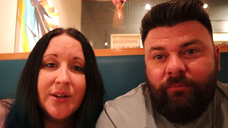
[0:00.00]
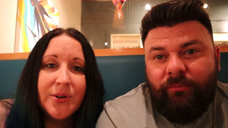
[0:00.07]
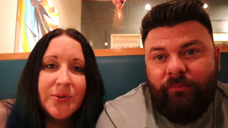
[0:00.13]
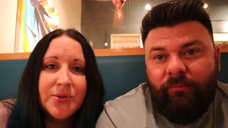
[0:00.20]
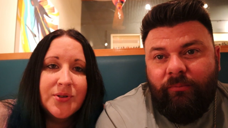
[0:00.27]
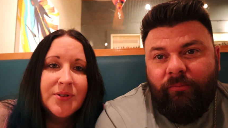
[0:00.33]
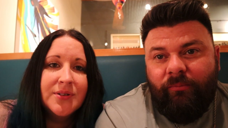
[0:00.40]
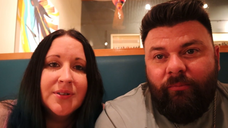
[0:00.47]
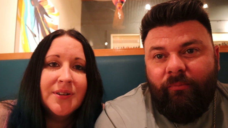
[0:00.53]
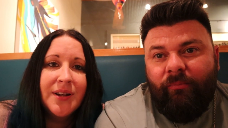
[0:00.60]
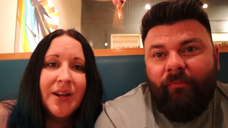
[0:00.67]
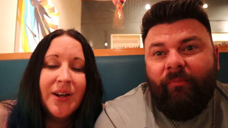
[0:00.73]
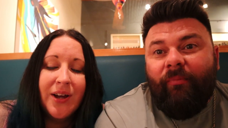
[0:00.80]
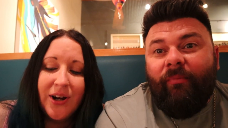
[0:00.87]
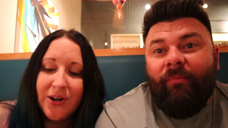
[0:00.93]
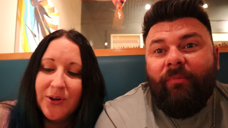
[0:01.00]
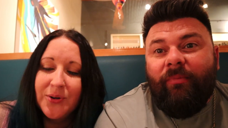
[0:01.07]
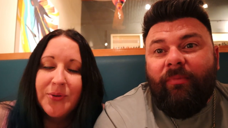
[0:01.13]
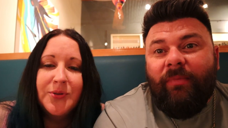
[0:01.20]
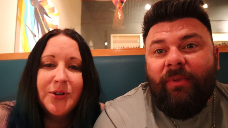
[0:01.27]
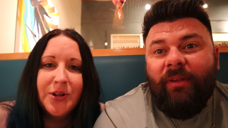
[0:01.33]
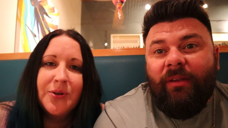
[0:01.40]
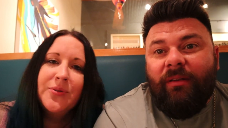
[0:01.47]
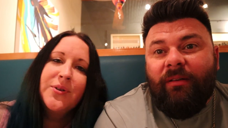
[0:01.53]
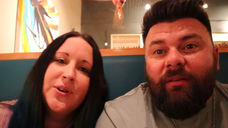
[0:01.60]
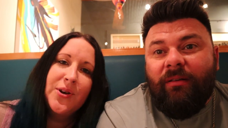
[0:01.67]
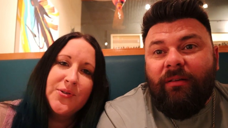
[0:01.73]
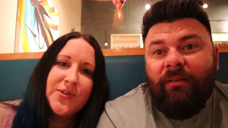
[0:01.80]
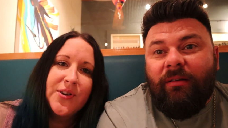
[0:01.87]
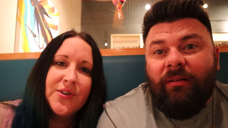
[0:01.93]
Speaker 1: note. Arrow, you know,
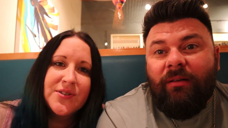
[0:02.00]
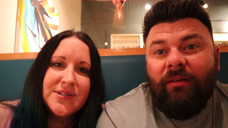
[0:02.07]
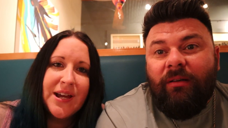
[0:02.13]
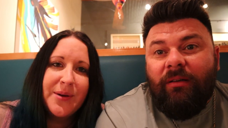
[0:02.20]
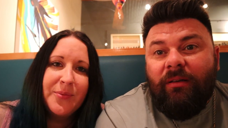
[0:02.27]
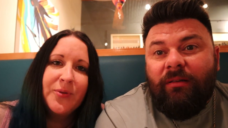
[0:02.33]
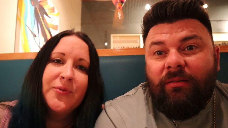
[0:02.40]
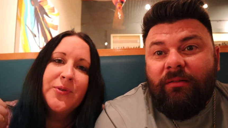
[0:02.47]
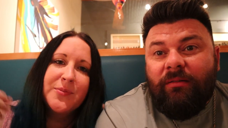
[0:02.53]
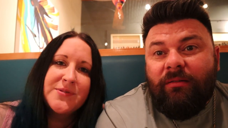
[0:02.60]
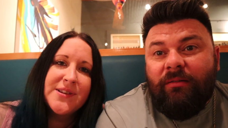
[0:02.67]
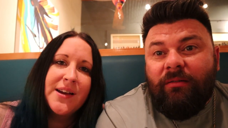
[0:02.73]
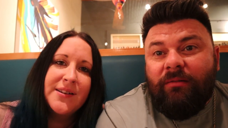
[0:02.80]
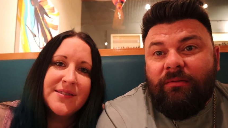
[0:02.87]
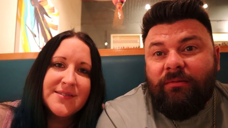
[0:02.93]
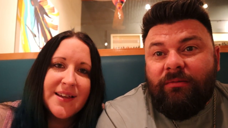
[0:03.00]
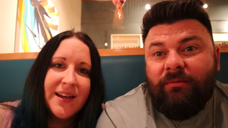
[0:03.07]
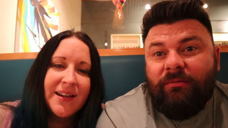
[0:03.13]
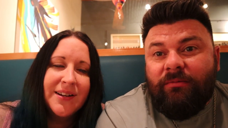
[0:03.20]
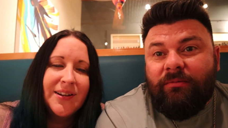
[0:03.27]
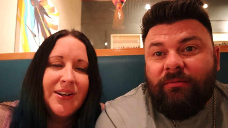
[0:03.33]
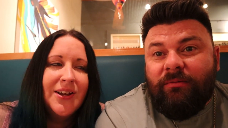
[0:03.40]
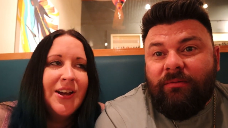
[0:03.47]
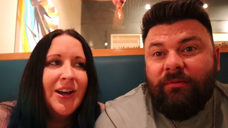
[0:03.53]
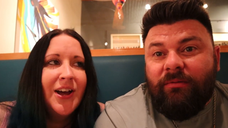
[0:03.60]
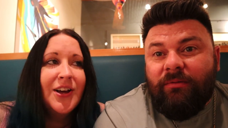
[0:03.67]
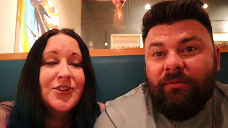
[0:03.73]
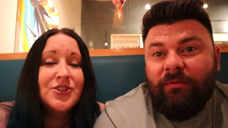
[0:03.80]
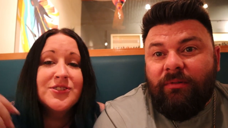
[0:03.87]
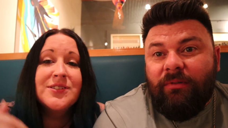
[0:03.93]
goes under the table from side to side.
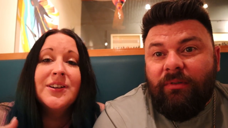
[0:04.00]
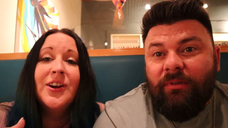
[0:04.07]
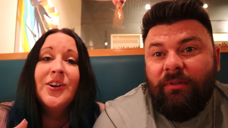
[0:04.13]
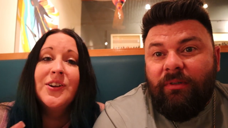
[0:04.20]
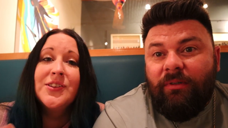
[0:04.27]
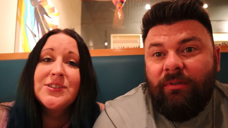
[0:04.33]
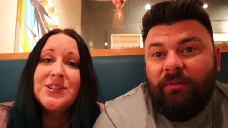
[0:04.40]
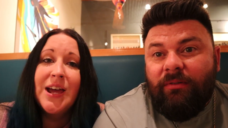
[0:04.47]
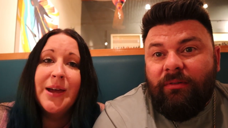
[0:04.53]
She said underneath the